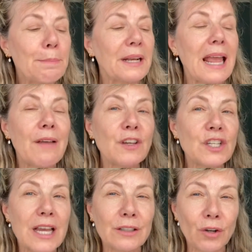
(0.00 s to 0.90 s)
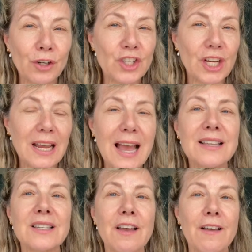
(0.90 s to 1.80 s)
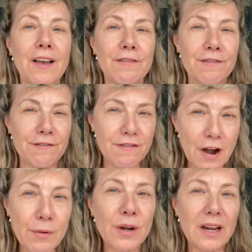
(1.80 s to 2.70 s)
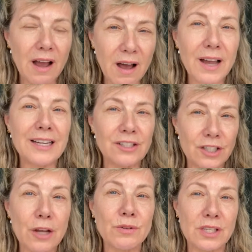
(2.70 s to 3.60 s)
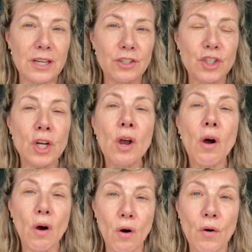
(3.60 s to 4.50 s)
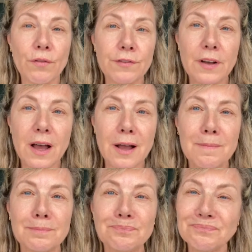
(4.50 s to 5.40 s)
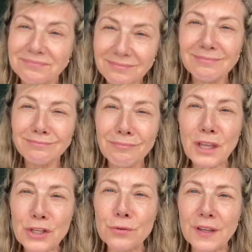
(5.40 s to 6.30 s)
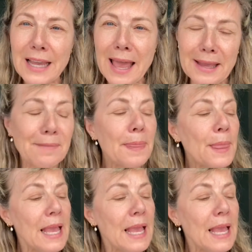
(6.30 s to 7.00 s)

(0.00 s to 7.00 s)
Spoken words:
but Evie Technology has a very high dosage of UVA.